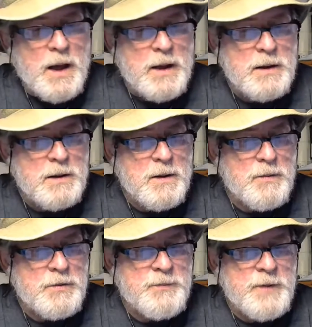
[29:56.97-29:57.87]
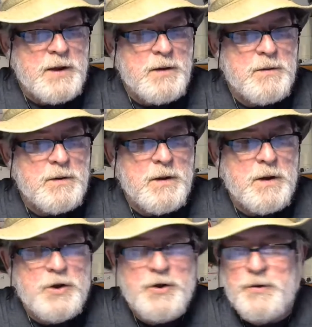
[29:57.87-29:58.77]
And it'll always be on
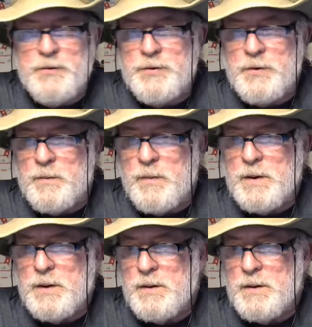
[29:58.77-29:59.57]
YouTube,